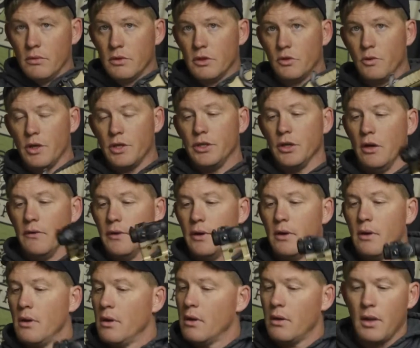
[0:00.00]
switch over.
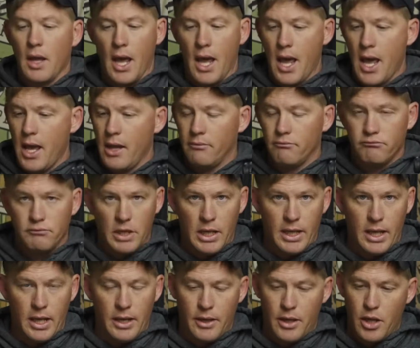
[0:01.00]
And
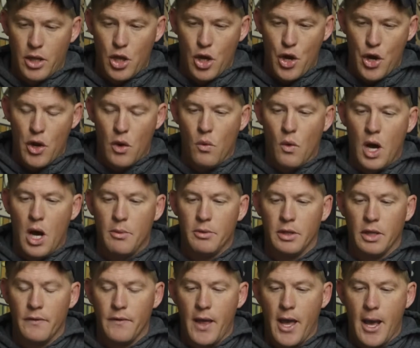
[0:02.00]
again, no
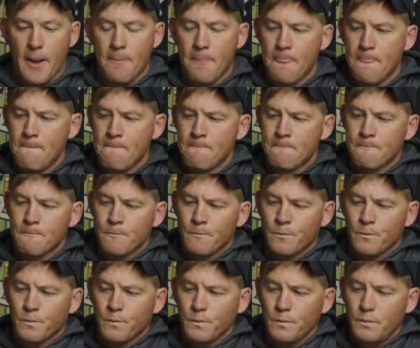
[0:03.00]
wobble on that.
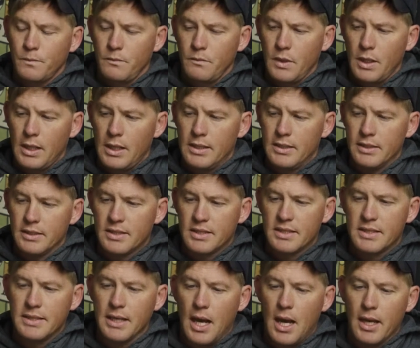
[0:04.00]
The
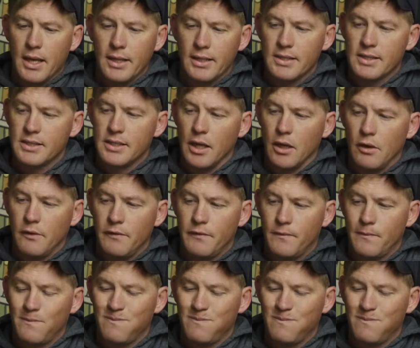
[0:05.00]
stock itself,